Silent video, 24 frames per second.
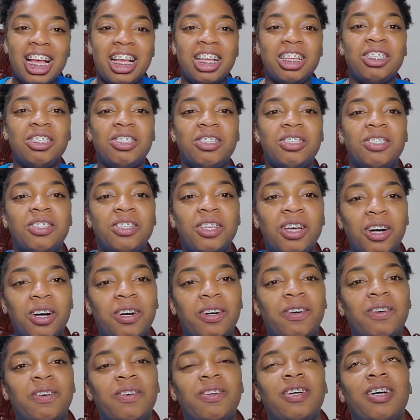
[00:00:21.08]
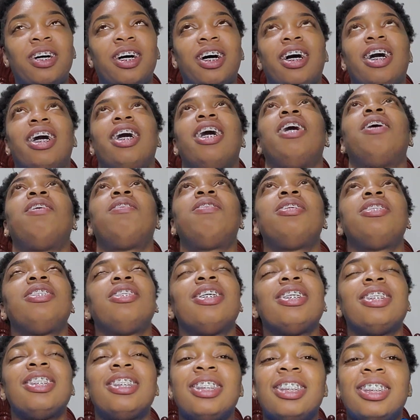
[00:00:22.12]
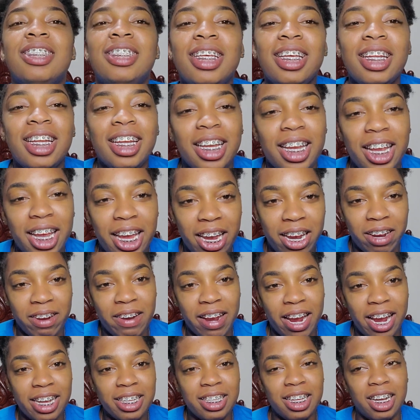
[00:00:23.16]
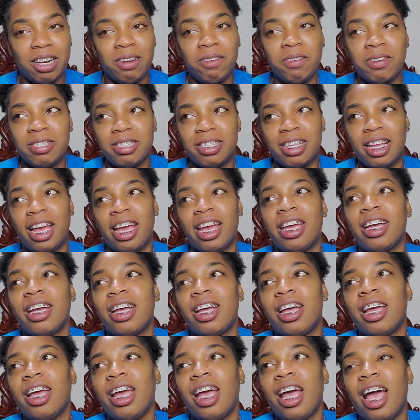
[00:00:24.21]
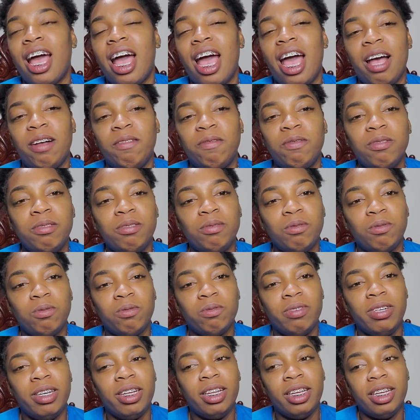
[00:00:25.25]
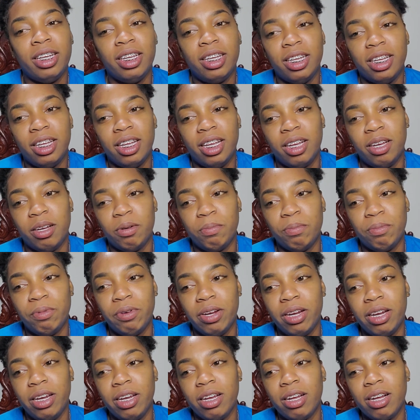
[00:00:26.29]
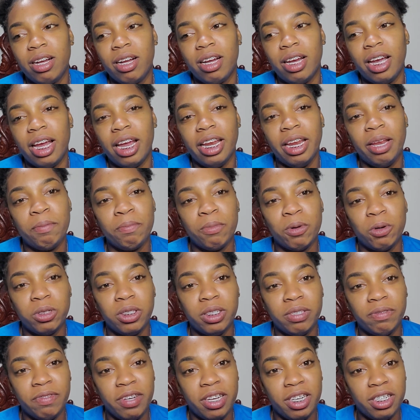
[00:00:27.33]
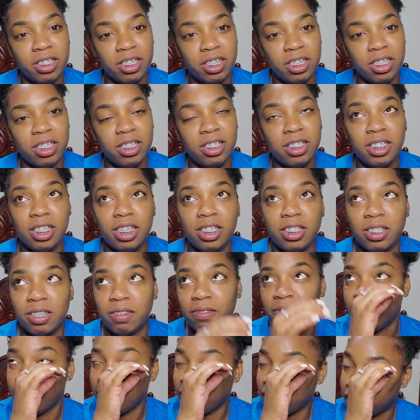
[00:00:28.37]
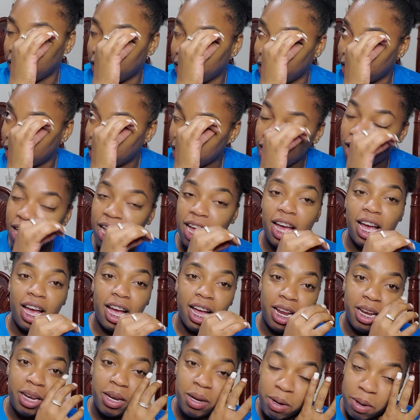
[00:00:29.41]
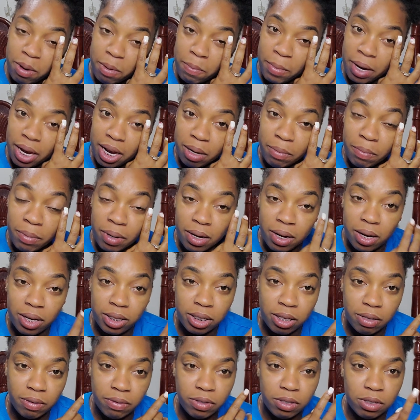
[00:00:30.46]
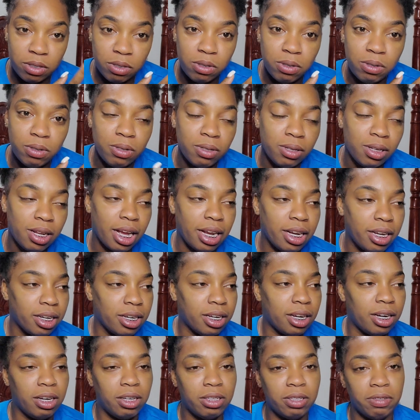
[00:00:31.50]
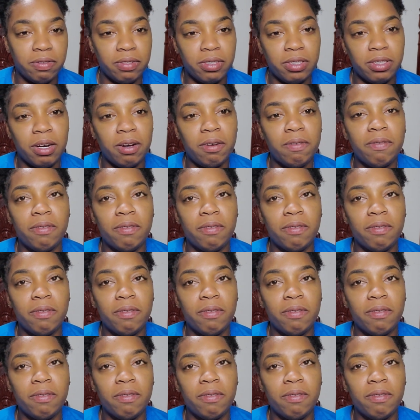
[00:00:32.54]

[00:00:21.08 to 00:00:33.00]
So I was just sitting here, right, and I was like, I haven't really bring any motivation since of lately, and mainly because of school and a lot of stuff.